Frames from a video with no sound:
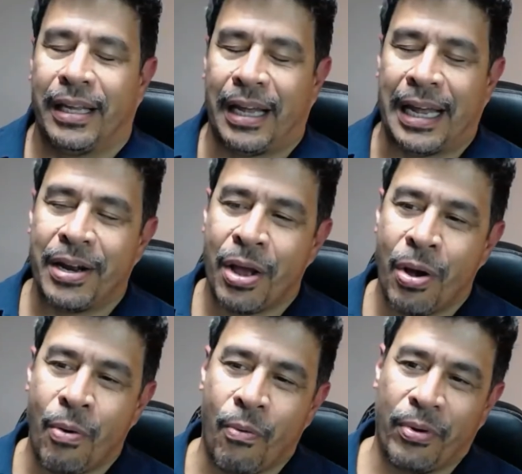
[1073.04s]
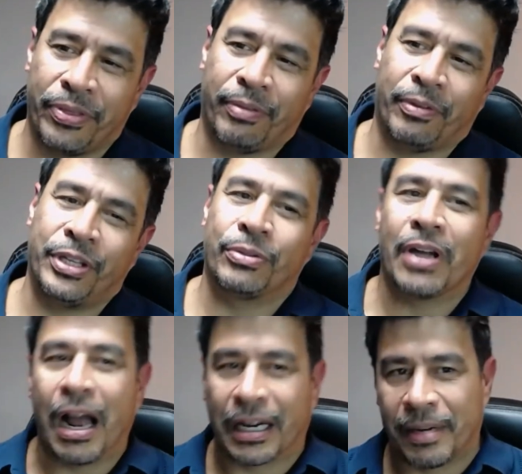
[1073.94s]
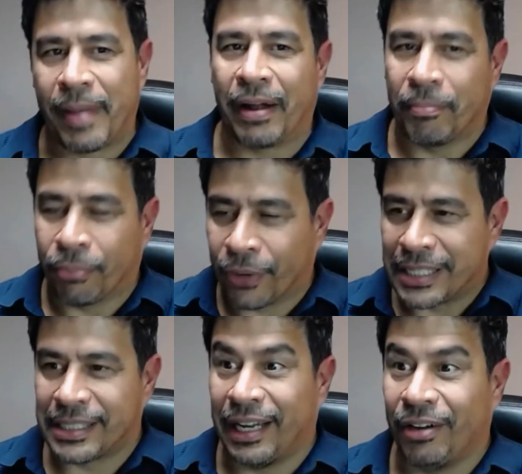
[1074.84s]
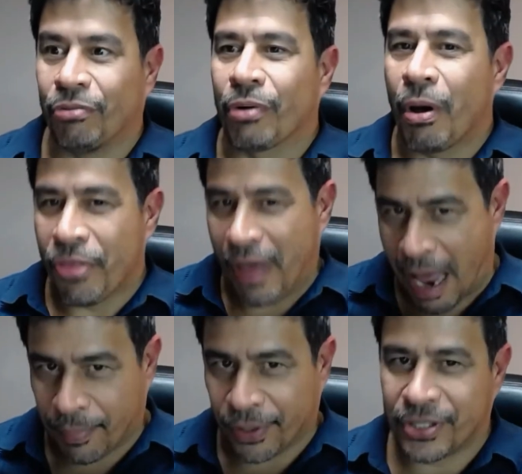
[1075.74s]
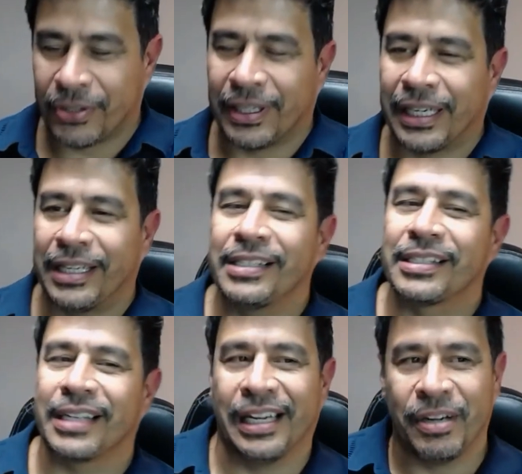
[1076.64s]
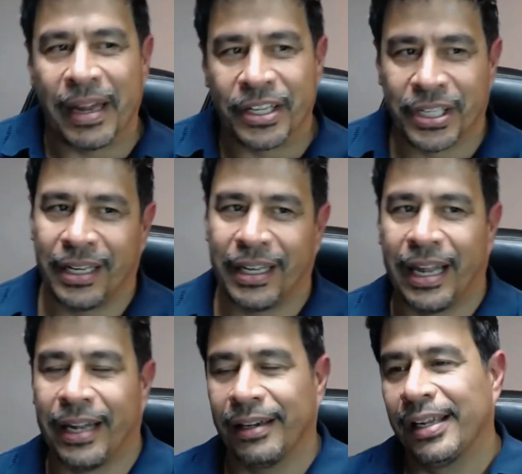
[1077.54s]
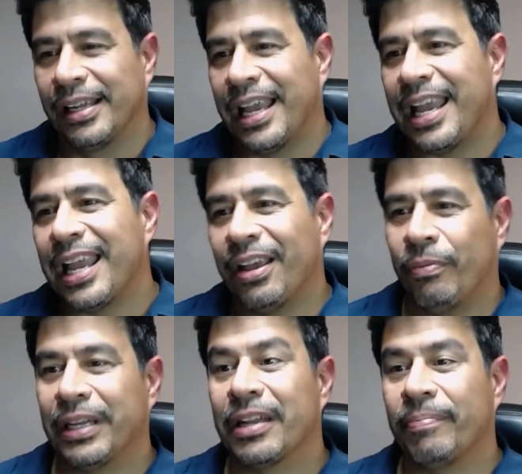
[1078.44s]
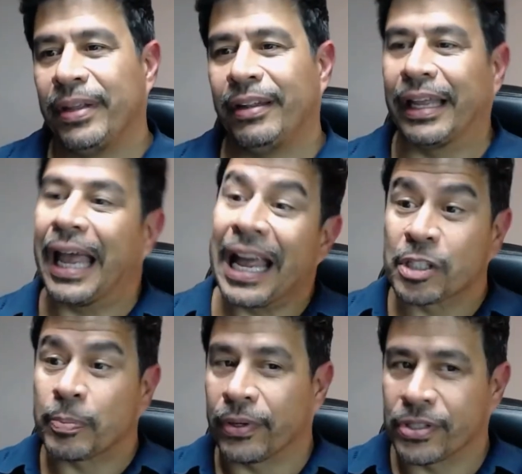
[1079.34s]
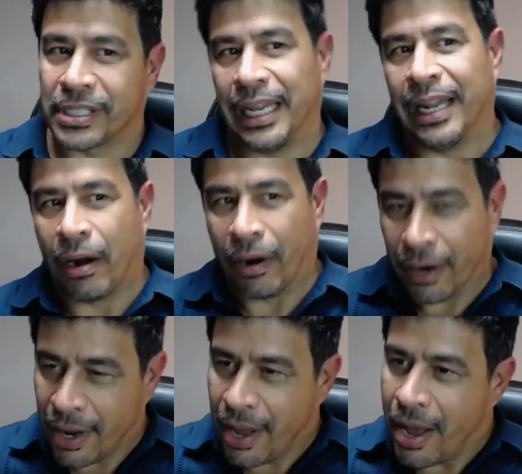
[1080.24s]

I know you talked about embracing growth opportunities, and you mentioned that, hey, we could be like experts in our